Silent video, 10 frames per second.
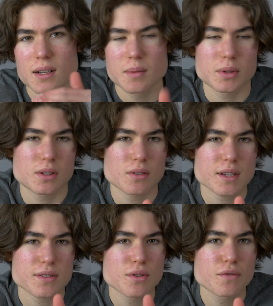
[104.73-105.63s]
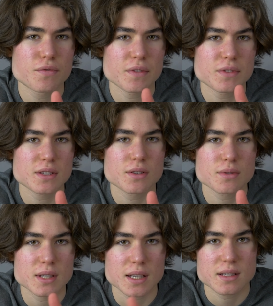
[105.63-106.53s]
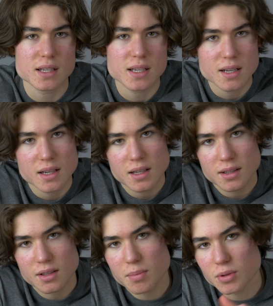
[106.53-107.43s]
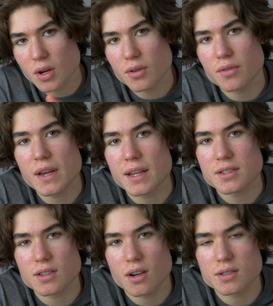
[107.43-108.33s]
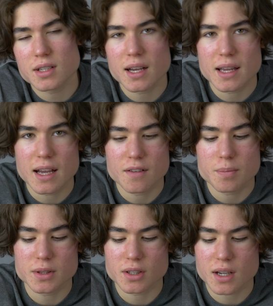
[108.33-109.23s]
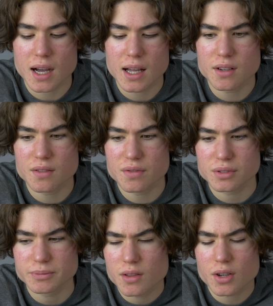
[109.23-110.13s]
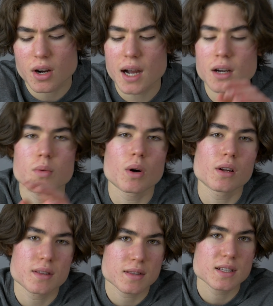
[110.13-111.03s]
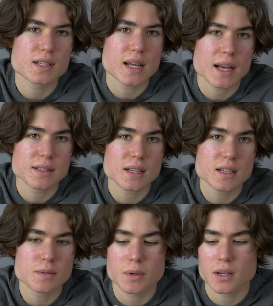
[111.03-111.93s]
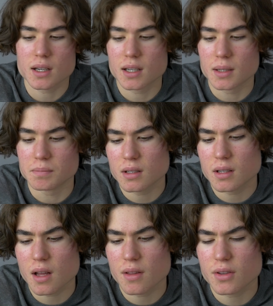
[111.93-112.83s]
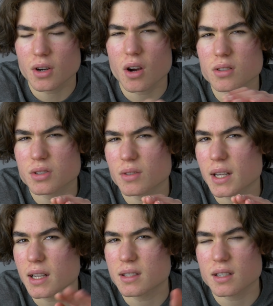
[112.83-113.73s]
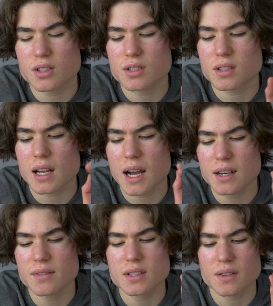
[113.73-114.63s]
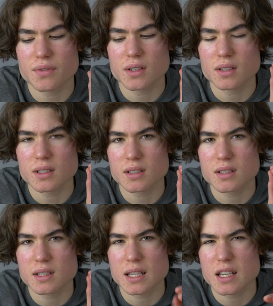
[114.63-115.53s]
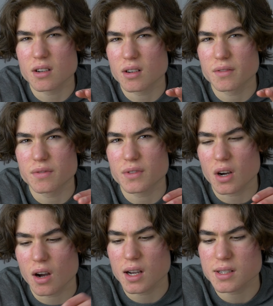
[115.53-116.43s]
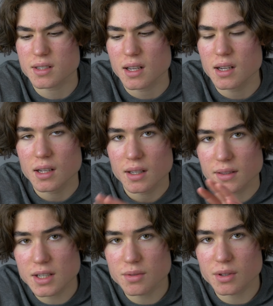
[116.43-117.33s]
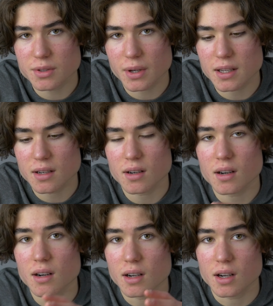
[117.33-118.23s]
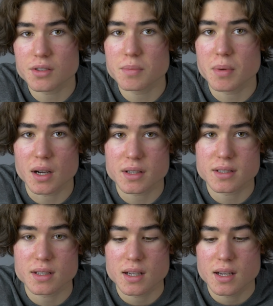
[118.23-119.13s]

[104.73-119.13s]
but they're like $250, $260. They're below the Van Stalls that I have, but they're higher quality than these Nascis, but they're also like just kind of a different tier of cost. These reels right here are $100,